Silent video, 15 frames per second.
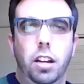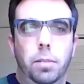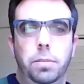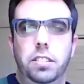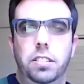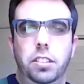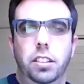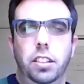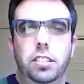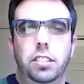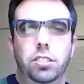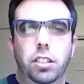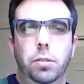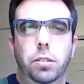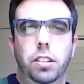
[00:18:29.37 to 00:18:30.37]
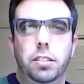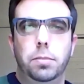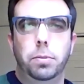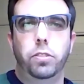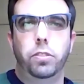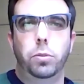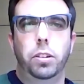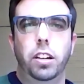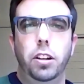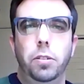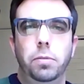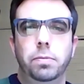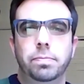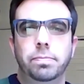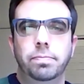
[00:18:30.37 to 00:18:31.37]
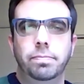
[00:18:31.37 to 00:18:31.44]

comments you'd like to share with us before we go?